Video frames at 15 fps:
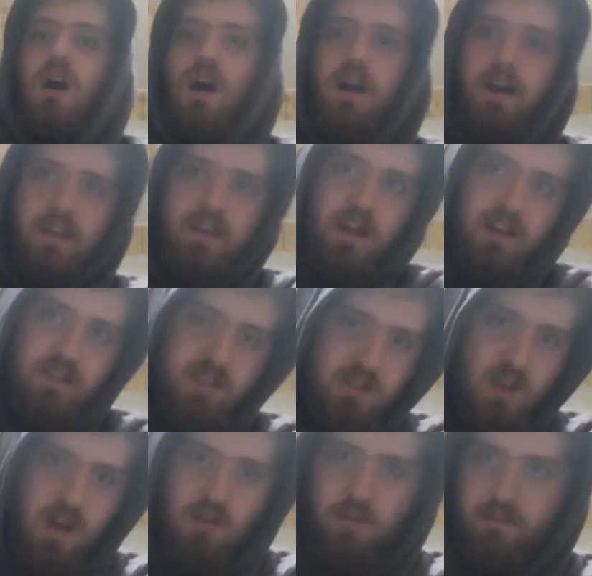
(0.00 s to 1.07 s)
Alright guys,
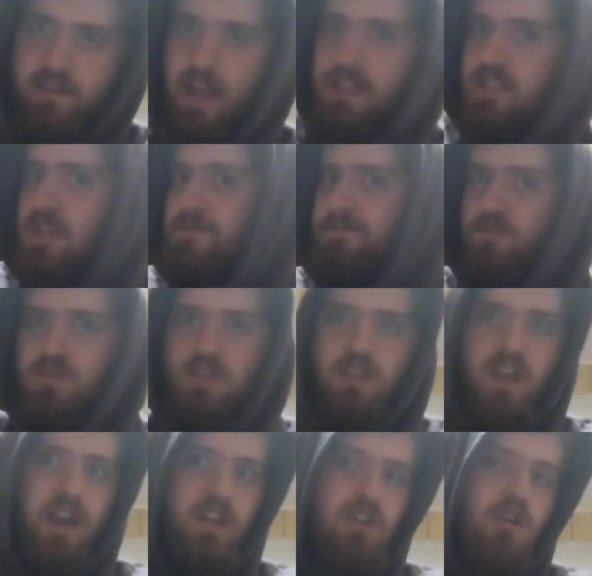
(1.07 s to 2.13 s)
so that's it for
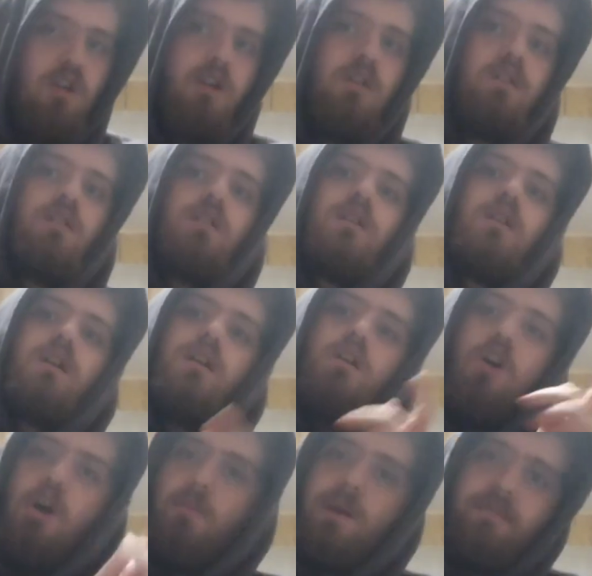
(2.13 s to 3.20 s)
today, y'all.
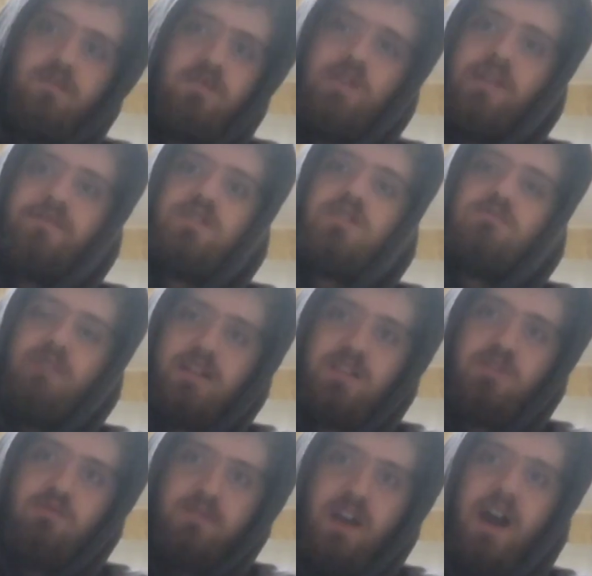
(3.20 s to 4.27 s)
Hope everyone have a good rest of your